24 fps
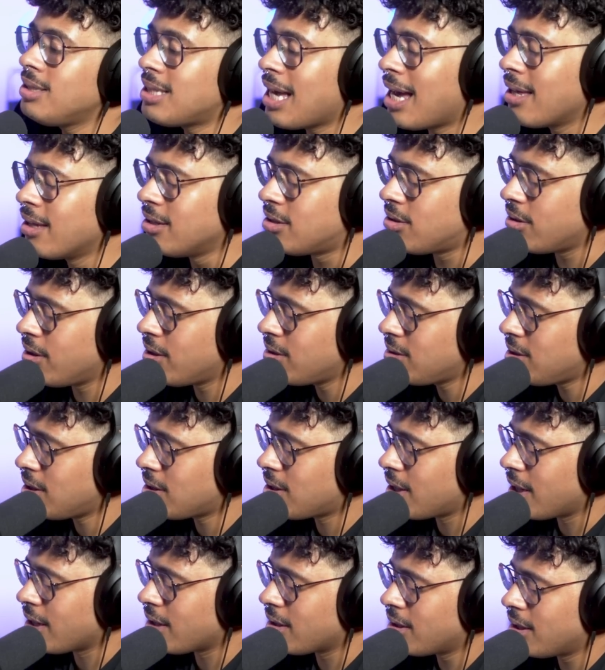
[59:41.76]
Exactly. So here's the
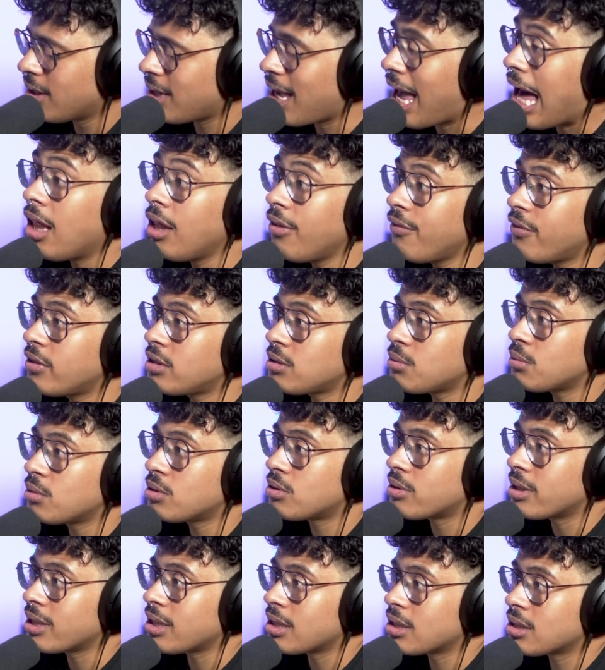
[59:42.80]
thing: like elephants will
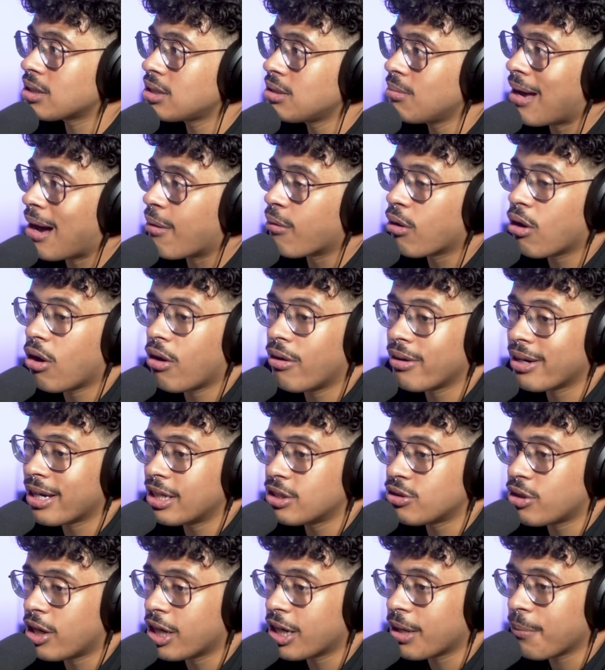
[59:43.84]
drink some alcohol and
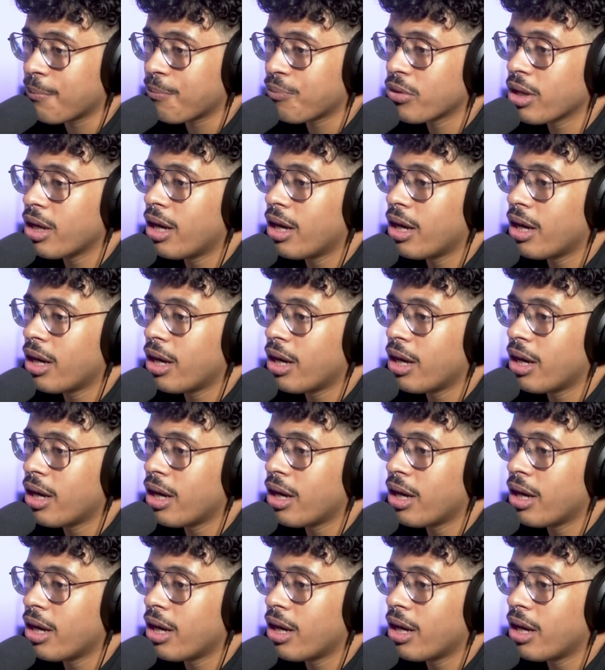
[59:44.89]
get drunk.